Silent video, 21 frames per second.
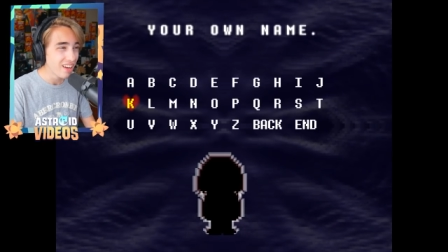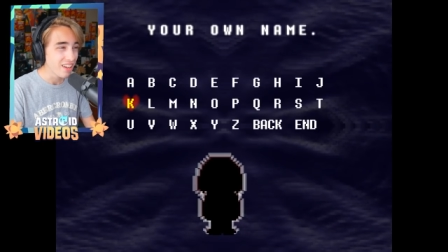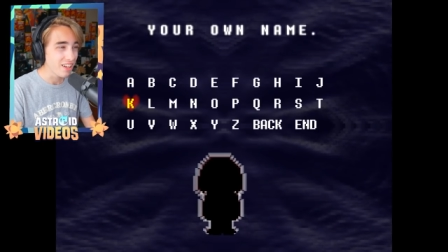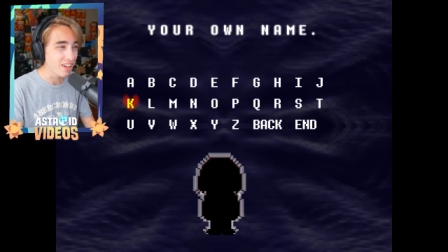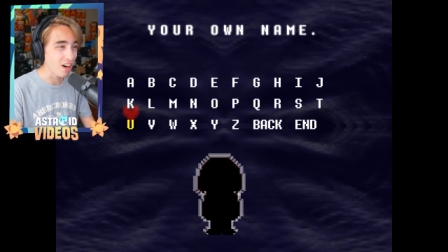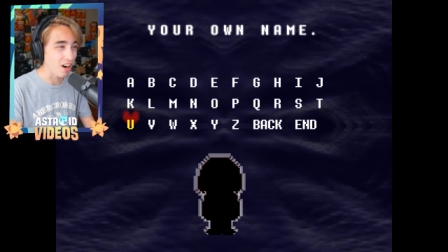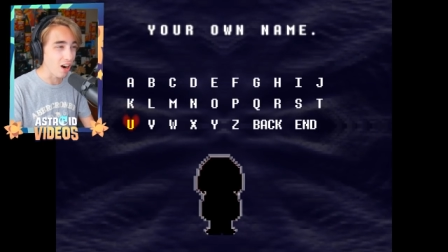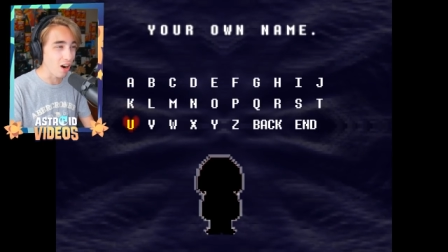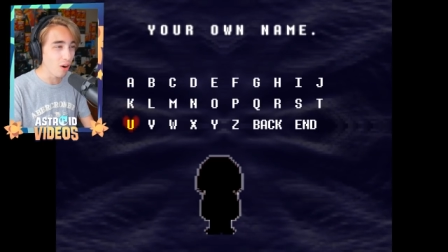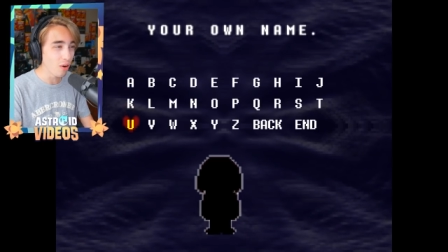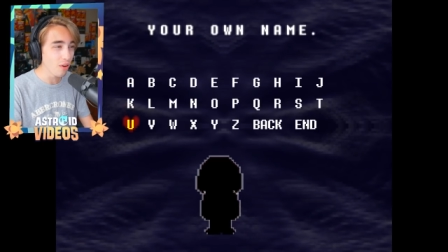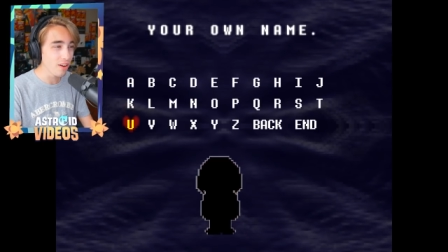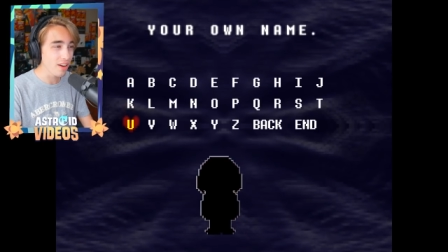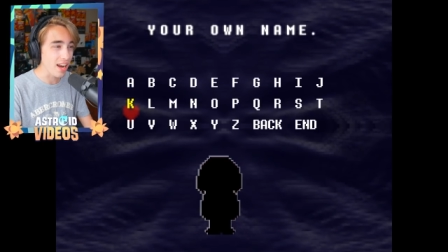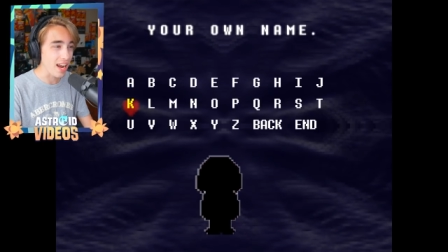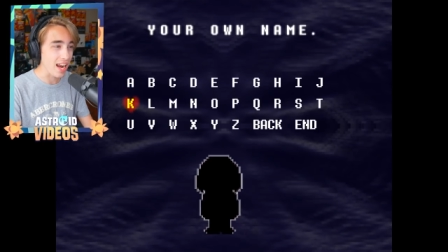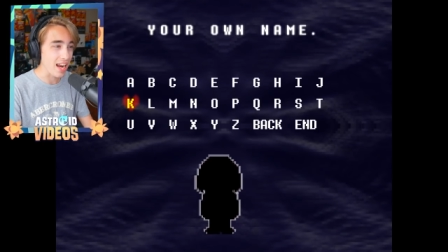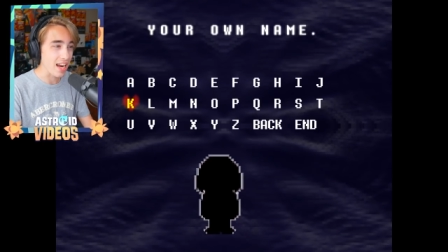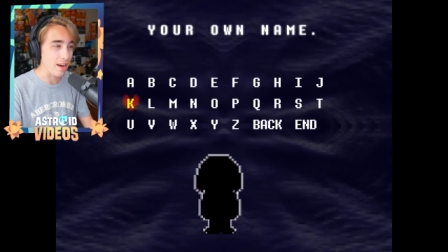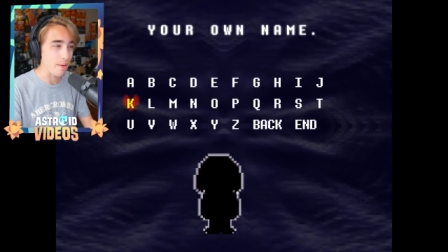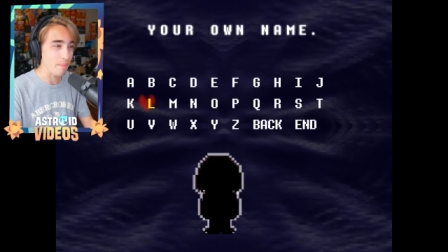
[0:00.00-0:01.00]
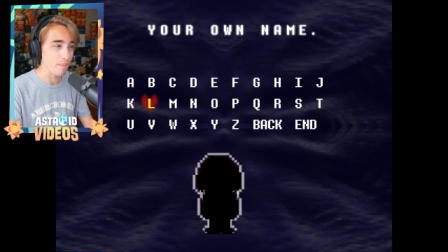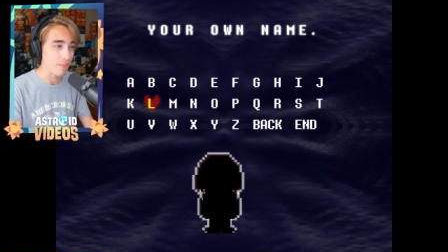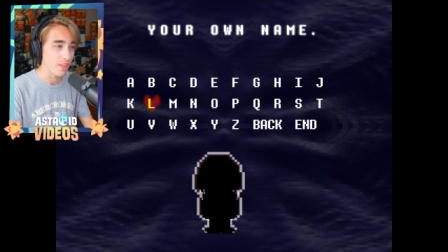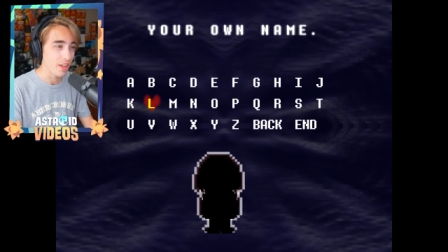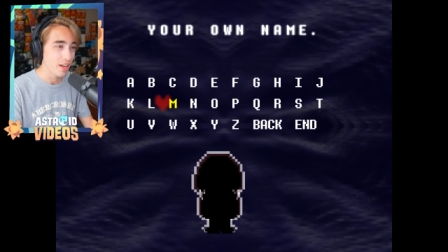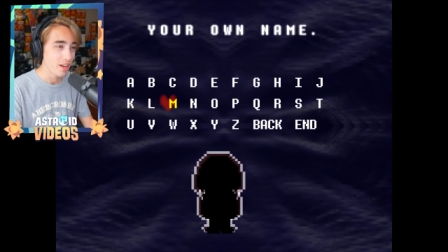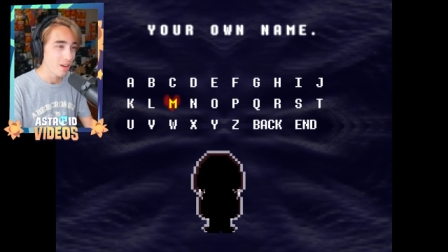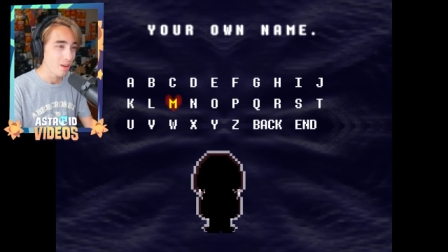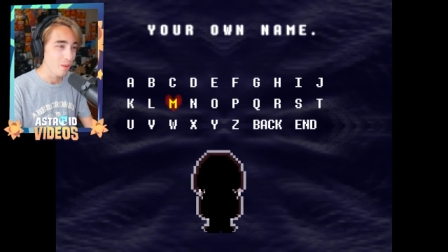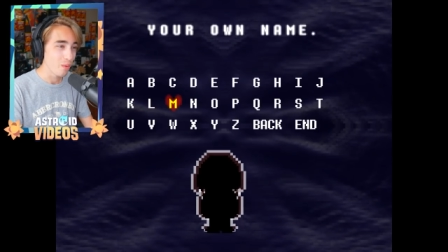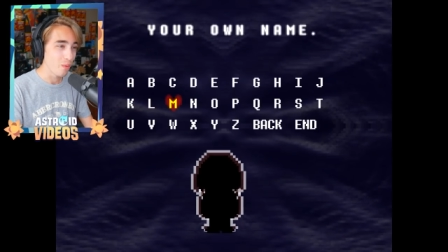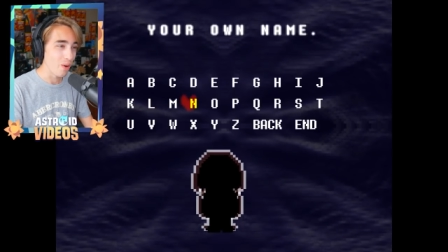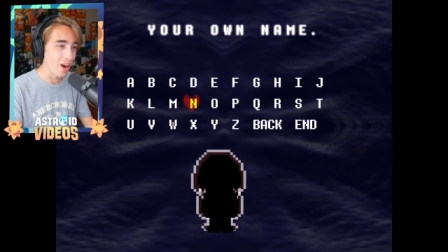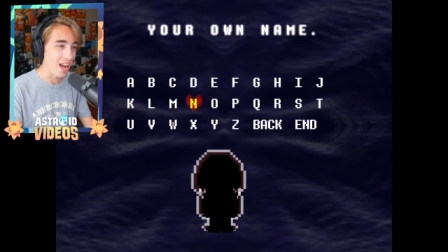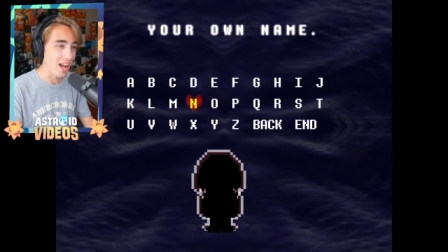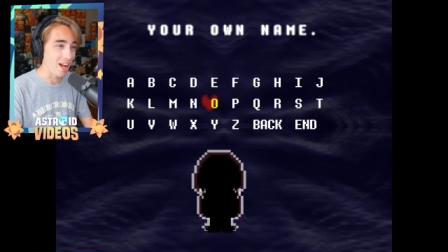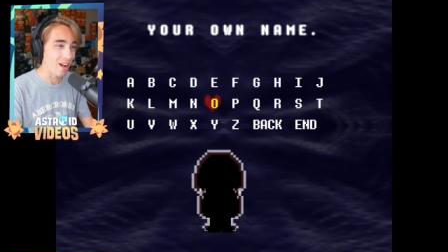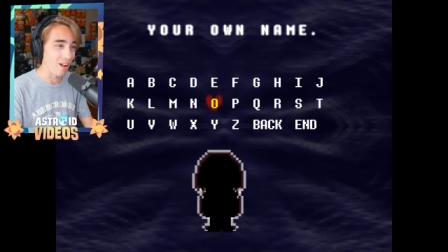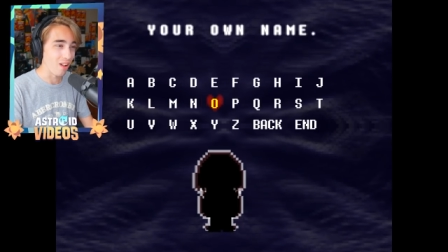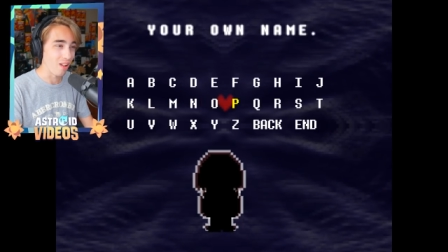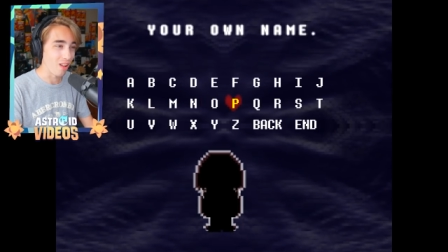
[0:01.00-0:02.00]
Your own name.
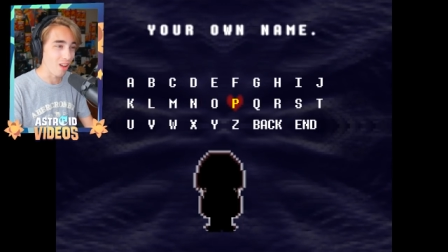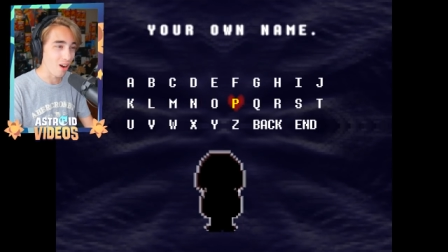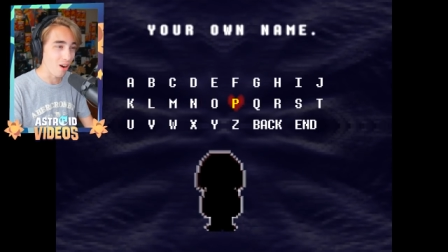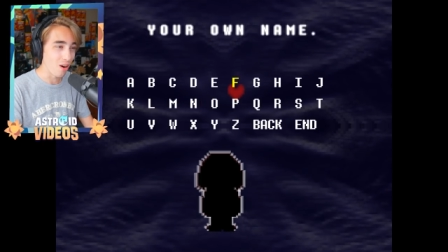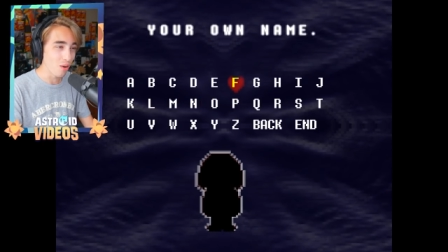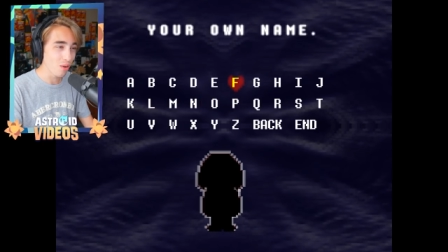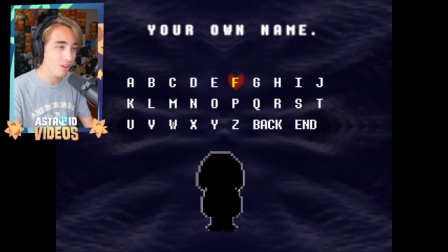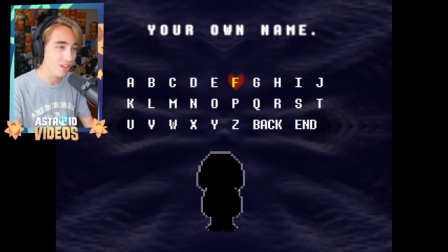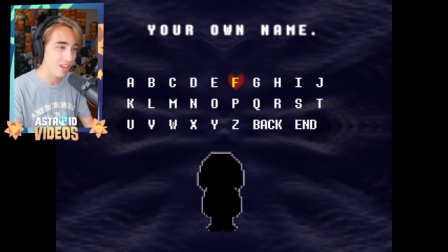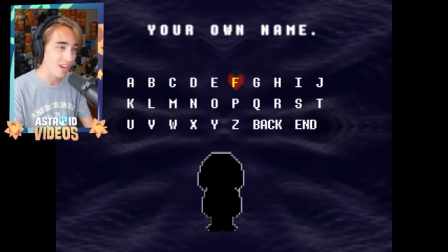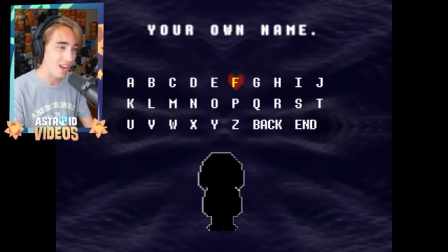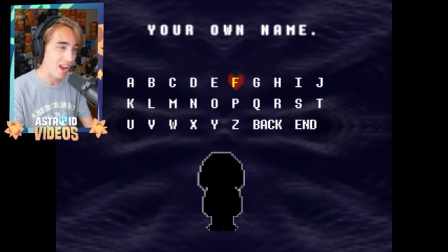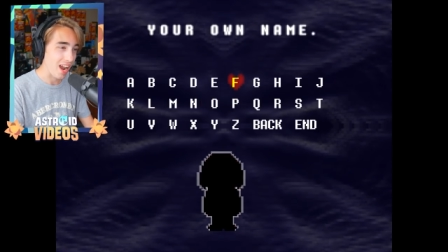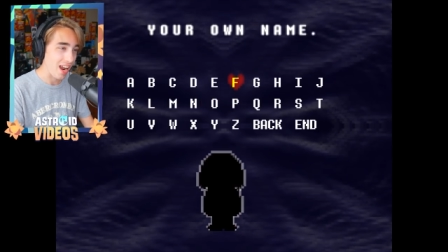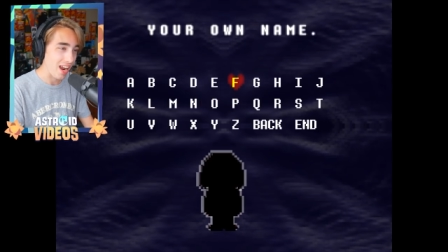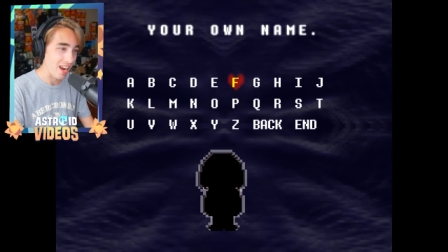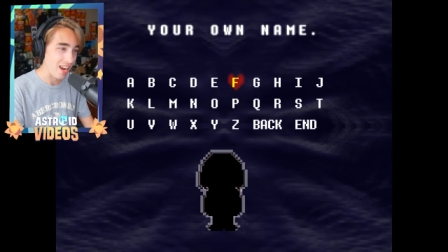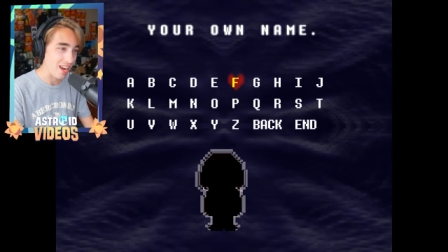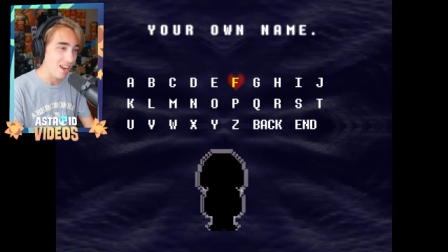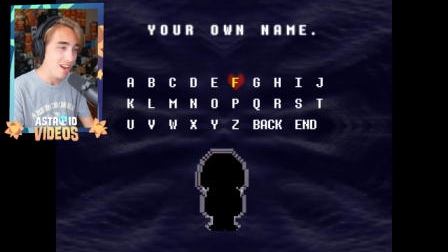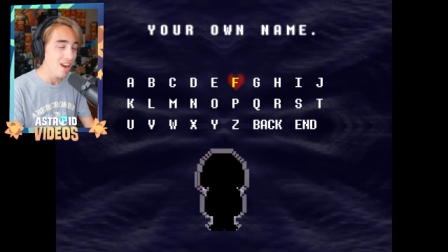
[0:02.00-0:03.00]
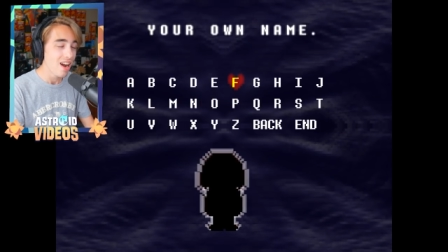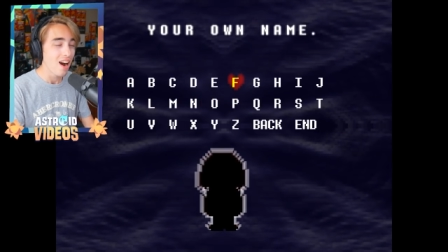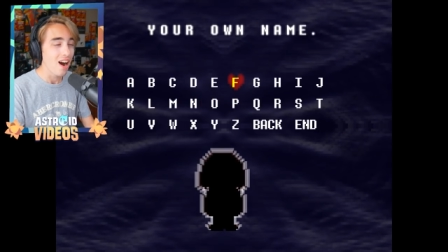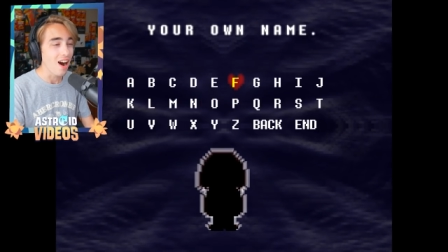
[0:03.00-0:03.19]
Well, okay.